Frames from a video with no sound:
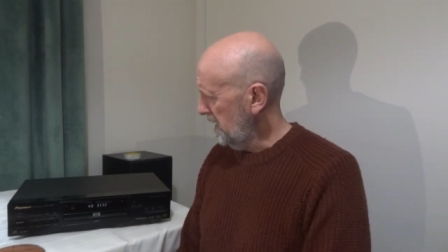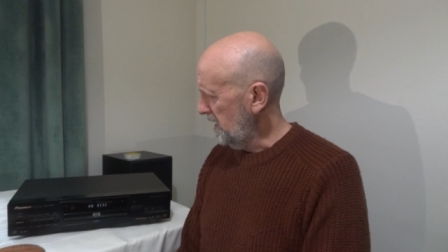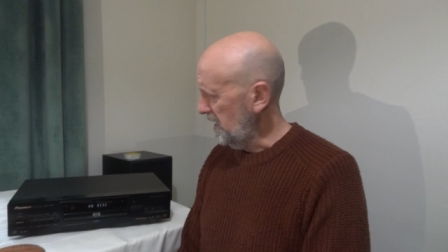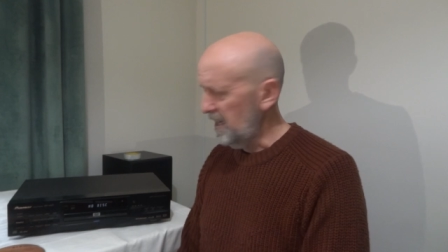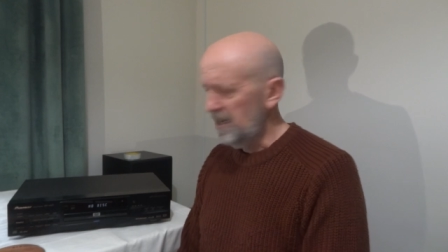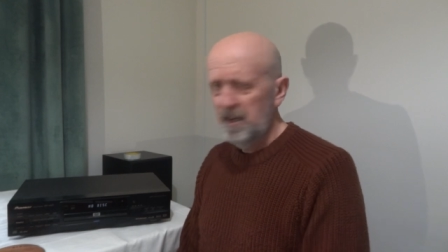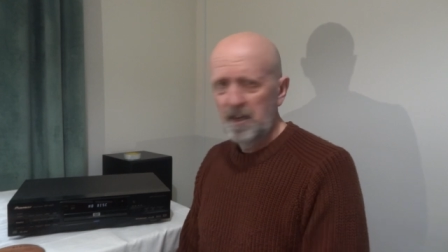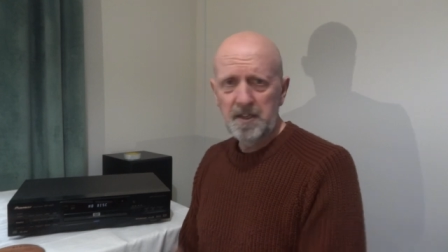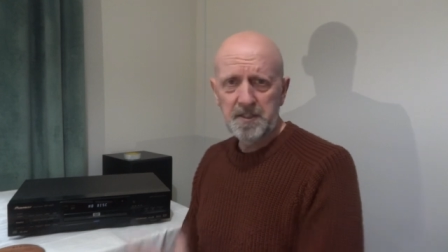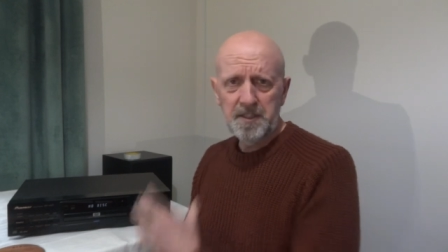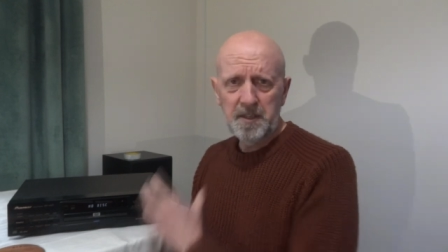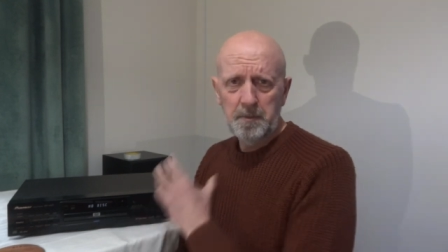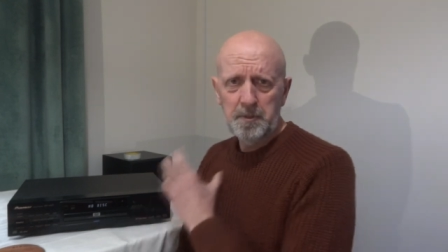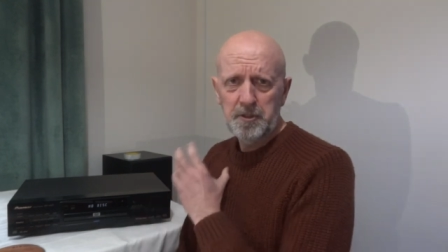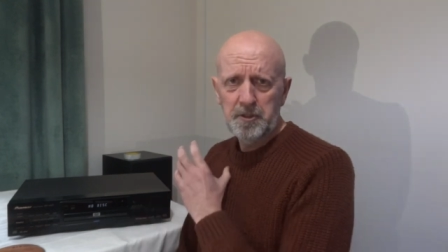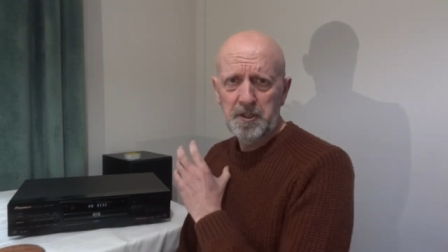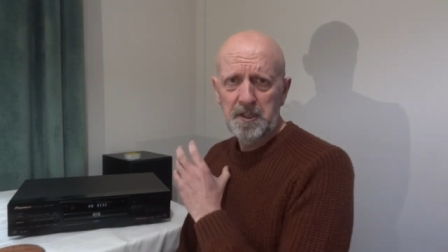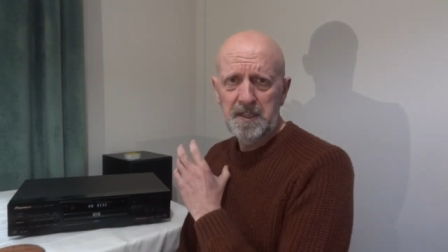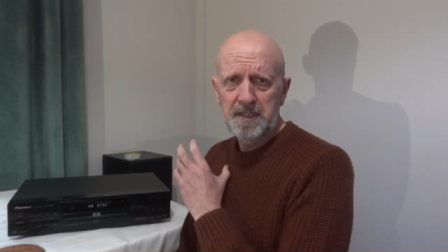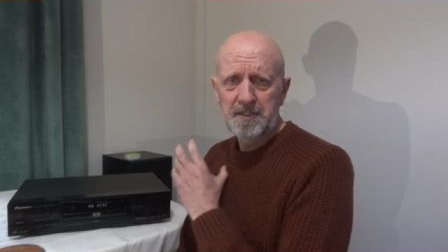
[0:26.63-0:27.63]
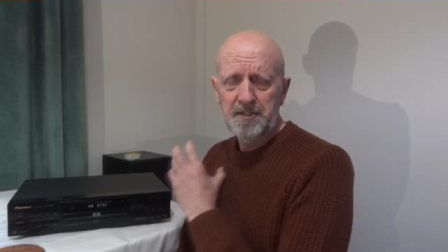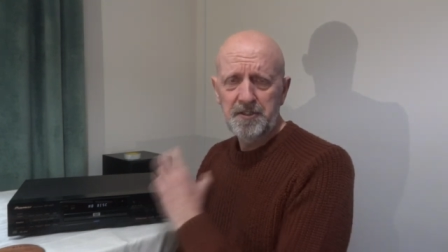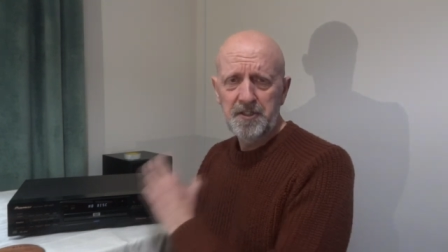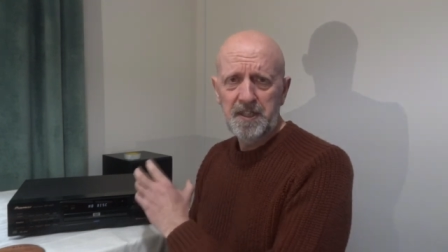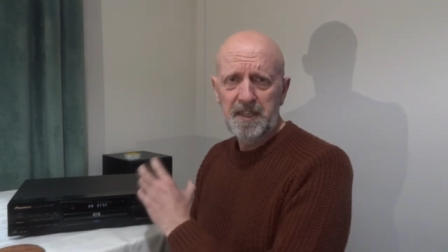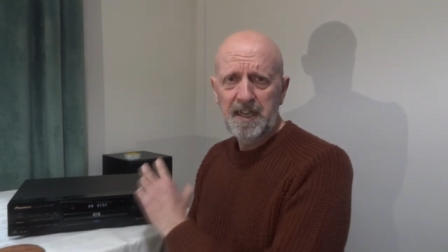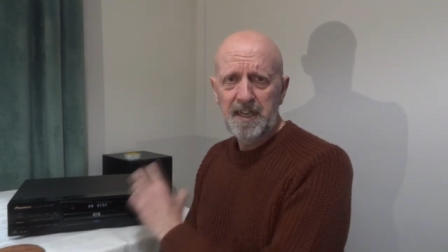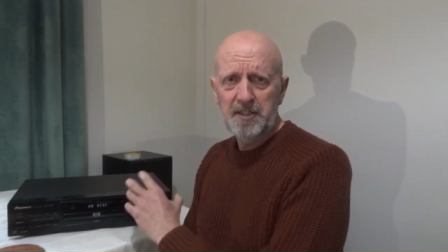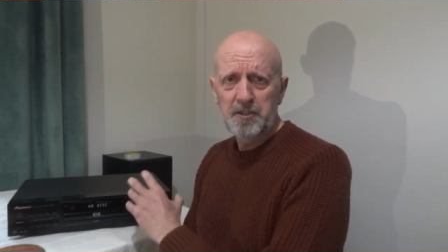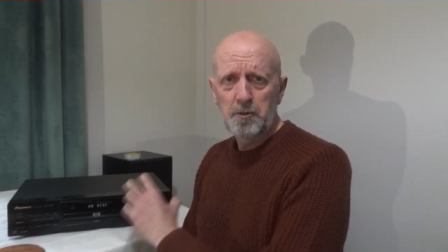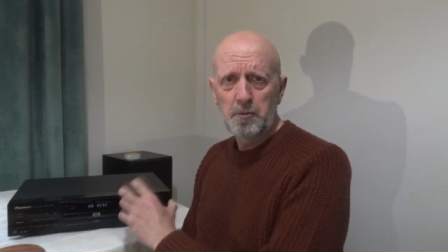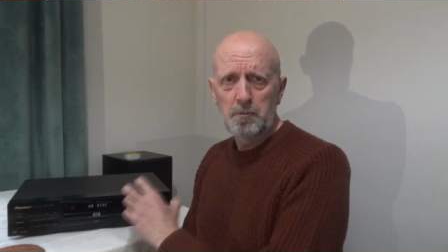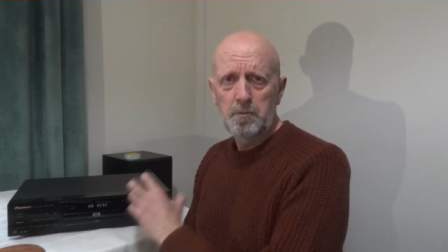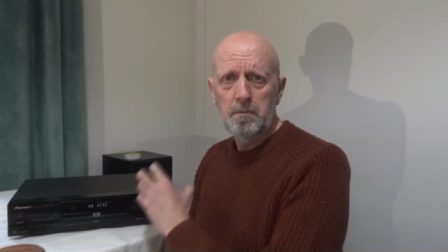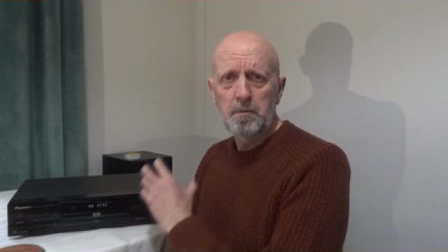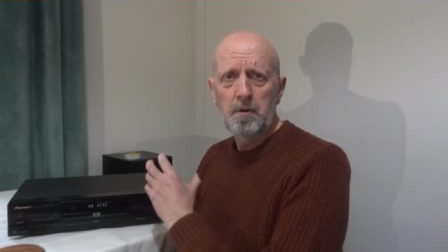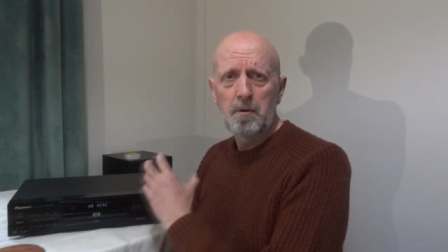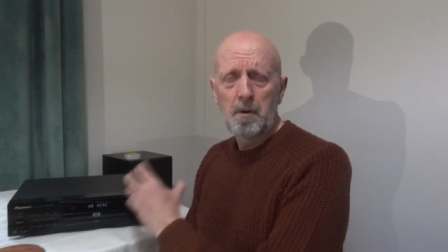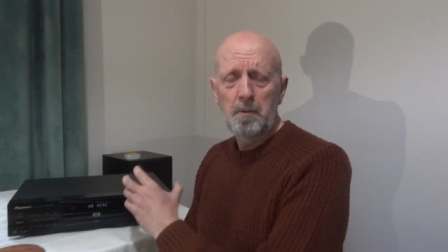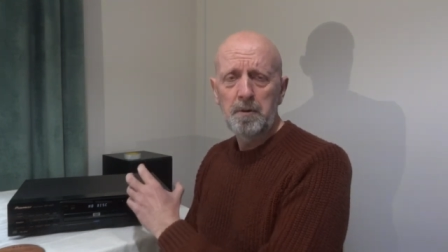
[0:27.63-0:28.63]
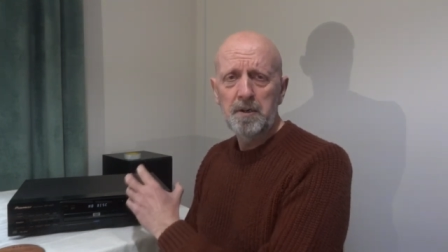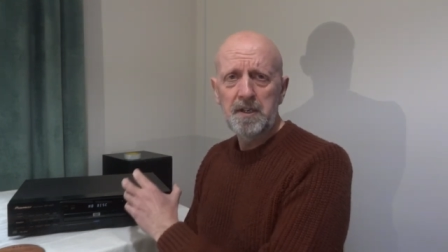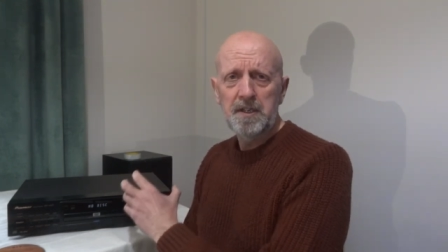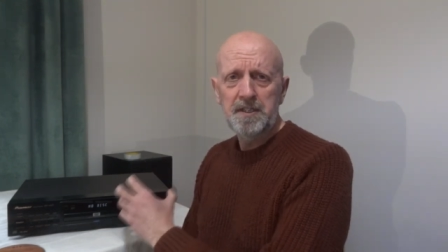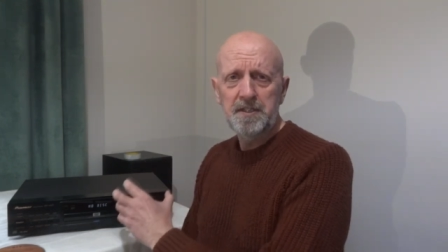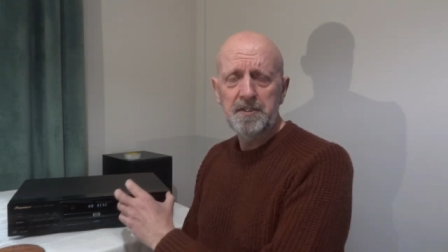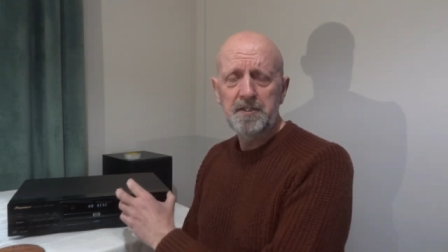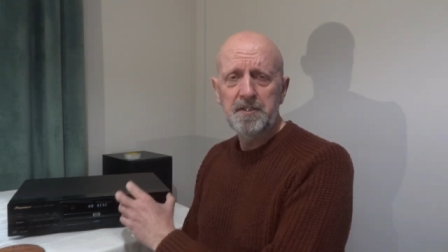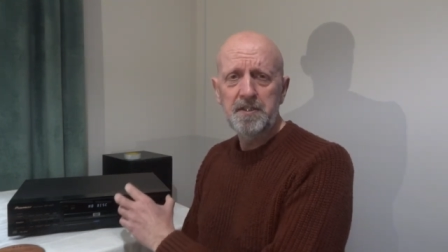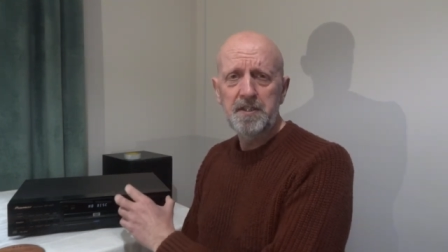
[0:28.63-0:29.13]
Uh, like I say, we're just going to listen to the actual, well, I'm going to listen